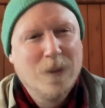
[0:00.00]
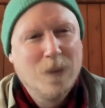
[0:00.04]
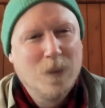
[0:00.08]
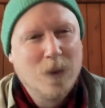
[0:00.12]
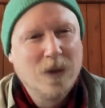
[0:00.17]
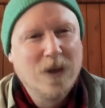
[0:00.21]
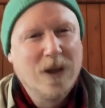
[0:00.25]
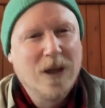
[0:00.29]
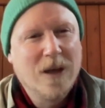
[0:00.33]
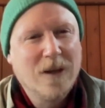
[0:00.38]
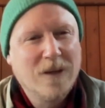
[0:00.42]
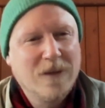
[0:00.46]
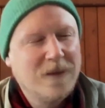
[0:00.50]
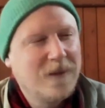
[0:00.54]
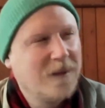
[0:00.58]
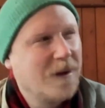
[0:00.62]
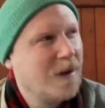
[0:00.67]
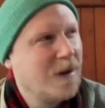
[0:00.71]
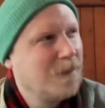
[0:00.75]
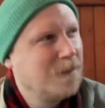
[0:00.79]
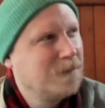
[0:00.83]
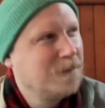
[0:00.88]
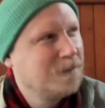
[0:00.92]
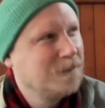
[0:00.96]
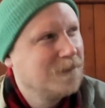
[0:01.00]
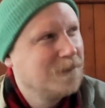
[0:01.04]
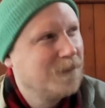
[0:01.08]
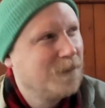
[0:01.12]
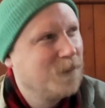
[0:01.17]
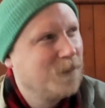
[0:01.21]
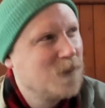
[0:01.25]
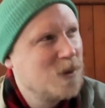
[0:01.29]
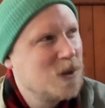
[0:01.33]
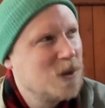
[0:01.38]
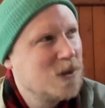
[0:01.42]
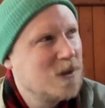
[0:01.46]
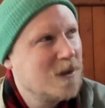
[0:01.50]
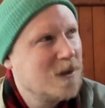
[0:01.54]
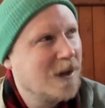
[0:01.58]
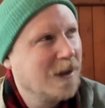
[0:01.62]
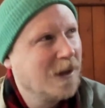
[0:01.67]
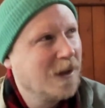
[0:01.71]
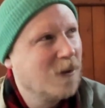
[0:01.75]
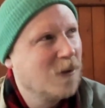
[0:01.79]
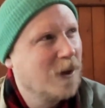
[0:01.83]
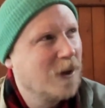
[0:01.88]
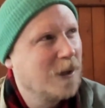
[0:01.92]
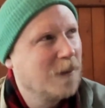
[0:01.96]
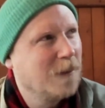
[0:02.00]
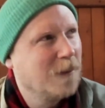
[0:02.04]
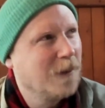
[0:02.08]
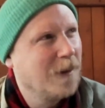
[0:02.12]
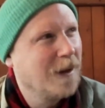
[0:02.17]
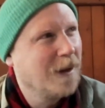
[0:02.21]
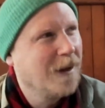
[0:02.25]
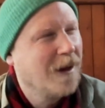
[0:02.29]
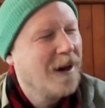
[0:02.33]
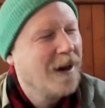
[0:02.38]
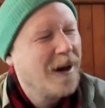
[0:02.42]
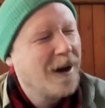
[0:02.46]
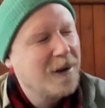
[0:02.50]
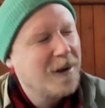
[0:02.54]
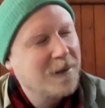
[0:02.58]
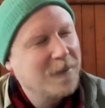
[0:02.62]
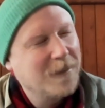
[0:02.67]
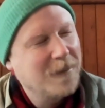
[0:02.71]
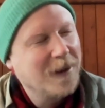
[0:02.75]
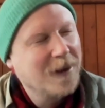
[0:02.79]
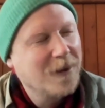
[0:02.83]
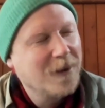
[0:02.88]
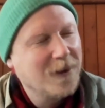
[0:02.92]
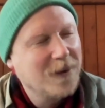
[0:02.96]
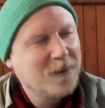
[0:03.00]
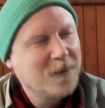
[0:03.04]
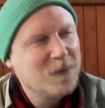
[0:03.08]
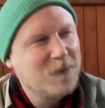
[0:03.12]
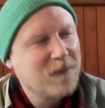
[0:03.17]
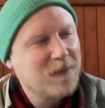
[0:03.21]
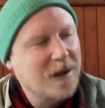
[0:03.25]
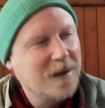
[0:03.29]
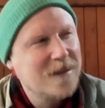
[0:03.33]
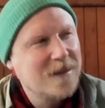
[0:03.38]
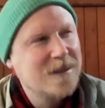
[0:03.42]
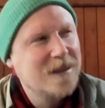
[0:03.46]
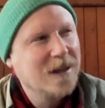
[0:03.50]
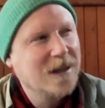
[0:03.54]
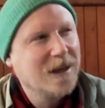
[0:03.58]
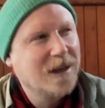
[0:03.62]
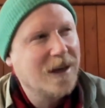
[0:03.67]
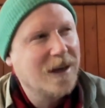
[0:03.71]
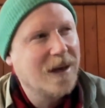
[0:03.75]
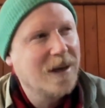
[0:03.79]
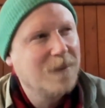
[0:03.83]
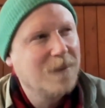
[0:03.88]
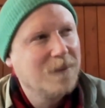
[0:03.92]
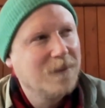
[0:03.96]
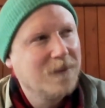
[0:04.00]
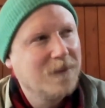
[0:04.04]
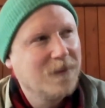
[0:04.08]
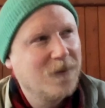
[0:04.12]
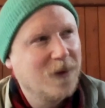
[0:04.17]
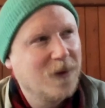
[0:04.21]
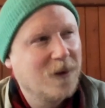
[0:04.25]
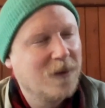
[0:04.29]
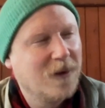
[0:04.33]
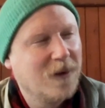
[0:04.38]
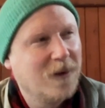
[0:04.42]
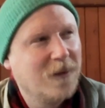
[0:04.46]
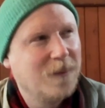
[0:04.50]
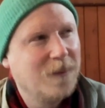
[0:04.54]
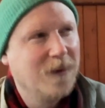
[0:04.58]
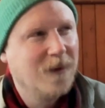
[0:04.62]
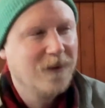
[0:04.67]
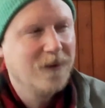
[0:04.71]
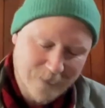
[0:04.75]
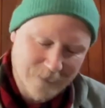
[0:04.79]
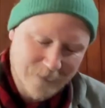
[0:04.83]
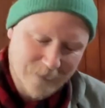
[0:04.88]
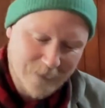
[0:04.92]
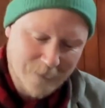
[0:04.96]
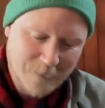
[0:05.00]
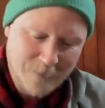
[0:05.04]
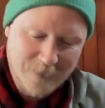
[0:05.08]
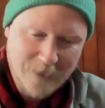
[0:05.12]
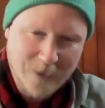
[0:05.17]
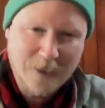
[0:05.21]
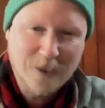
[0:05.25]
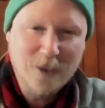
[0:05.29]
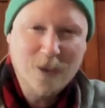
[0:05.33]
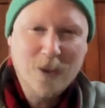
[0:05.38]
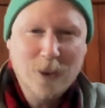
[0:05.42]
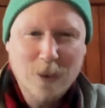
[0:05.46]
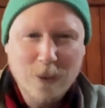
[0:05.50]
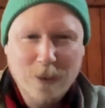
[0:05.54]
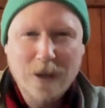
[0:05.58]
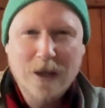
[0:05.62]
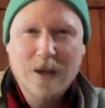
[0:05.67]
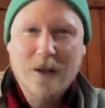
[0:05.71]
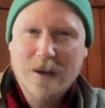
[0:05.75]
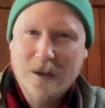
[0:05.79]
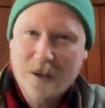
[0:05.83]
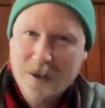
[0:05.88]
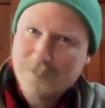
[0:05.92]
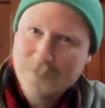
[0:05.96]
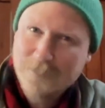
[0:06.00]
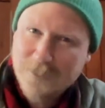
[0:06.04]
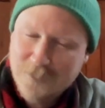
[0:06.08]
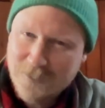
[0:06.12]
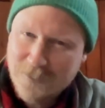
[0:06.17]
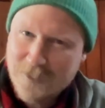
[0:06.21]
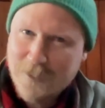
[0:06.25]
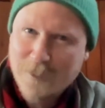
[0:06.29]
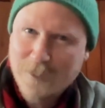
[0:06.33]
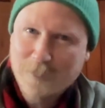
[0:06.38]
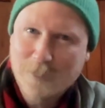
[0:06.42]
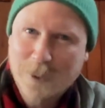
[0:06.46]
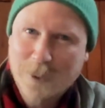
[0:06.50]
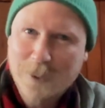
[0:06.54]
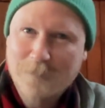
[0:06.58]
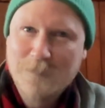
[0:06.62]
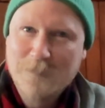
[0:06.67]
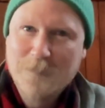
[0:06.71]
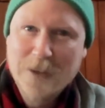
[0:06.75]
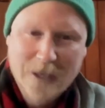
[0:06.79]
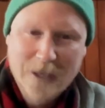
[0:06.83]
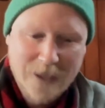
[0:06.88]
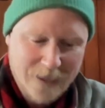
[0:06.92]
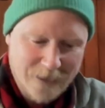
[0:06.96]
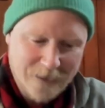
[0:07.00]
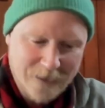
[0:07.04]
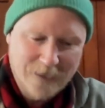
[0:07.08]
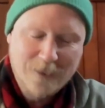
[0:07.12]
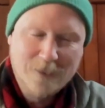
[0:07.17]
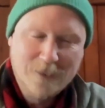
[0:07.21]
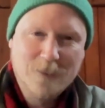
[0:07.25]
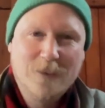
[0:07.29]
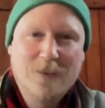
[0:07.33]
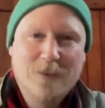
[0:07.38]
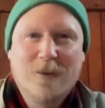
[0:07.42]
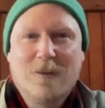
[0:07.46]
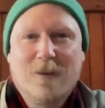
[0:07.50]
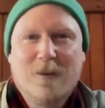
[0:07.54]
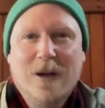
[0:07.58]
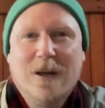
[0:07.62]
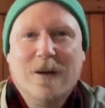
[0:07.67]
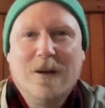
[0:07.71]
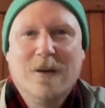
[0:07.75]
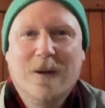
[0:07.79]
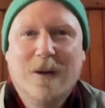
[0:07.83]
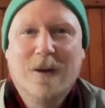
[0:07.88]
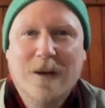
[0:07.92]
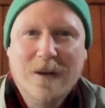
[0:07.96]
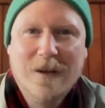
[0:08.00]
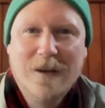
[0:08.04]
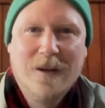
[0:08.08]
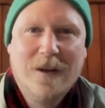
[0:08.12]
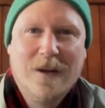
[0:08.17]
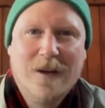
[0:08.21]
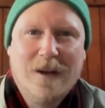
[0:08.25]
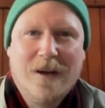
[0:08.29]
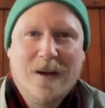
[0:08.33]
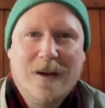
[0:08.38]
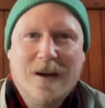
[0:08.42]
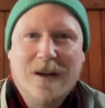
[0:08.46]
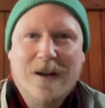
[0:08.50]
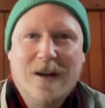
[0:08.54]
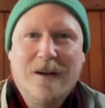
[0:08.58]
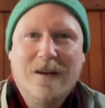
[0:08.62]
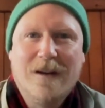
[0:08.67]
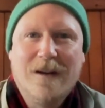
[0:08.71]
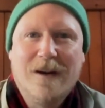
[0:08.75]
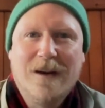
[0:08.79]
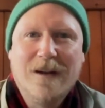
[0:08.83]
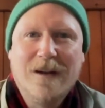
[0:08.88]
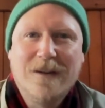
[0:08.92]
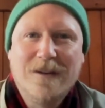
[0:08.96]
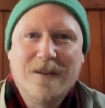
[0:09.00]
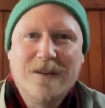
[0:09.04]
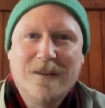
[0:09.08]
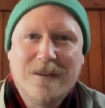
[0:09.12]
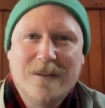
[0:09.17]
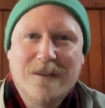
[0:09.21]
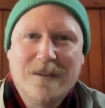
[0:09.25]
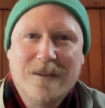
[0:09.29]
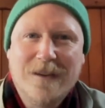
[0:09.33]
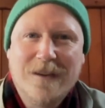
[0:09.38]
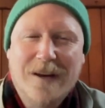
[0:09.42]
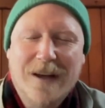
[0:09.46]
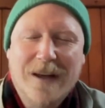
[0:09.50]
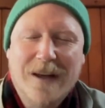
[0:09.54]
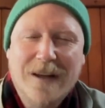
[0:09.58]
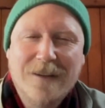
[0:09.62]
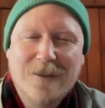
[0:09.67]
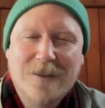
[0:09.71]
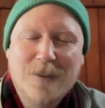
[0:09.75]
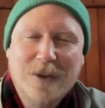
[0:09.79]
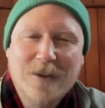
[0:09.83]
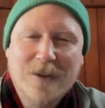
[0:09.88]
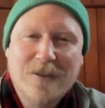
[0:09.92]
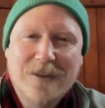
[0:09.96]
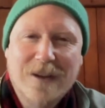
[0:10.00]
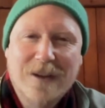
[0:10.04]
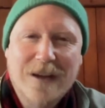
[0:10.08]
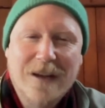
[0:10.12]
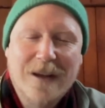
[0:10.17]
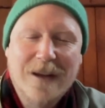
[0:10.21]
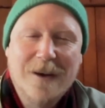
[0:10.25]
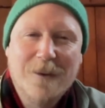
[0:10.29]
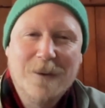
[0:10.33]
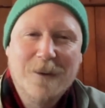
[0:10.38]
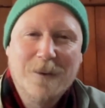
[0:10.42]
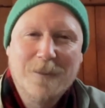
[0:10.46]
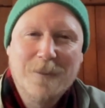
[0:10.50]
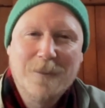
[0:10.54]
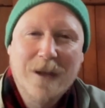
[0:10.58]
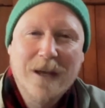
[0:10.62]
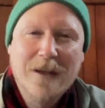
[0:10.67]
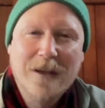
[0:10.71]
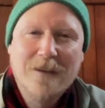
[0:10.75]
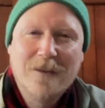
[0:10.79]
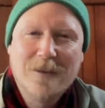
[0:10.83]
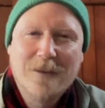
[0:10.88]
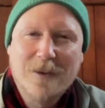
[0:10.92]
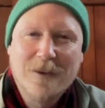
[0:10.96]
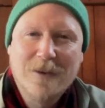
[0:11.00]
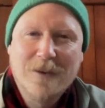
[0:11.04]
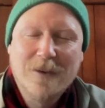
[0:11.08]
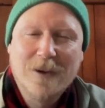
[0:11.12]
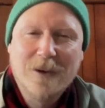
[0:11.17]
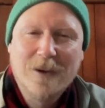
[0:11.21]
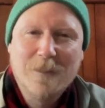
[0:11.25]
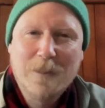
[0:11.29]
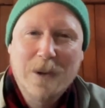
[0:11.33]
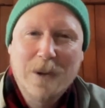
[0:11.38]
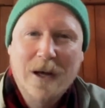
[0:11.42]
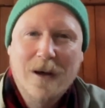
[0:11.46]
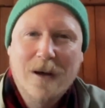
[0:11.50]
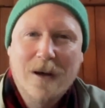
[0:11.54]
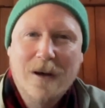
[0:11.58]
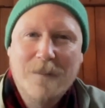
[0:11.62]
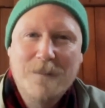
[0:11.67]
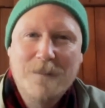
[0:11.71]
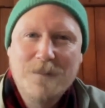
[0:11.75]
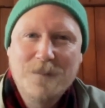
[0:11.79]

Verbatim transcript: gets some incredible, like, I, I got this racing game for Christmas. It was like a unit, and it had a steering wheel and a little screen on it. And I just, I had to understand how it was made. So I took it apart,